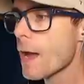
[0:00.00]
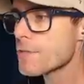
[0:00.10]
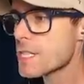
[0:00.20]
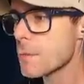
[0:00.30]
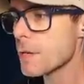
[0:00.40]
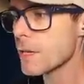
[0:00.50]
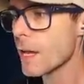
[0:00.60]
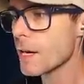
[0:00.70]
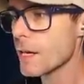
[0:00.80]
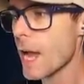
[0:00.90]
Have
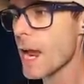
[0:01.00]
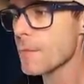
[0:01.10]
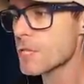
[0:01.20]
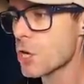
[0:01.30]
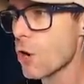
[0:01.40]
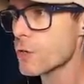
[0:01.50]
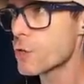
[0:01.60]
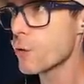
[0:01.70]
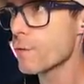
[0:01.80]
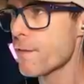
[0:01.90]
simulator games gone
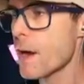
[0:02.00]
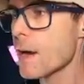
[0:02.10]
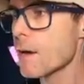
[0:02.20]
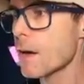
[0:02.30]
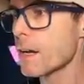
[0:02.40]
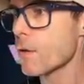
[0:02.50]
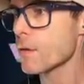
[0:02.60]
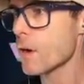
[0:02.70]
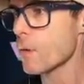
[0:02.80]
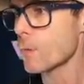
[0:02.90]
too far? I
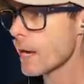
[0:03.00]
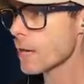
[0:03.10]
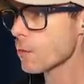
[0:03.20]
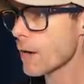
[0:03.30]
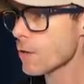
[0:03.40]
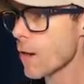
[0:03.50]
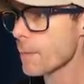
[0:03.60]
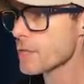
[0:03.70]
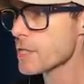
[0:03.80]
don't know. How do I grab a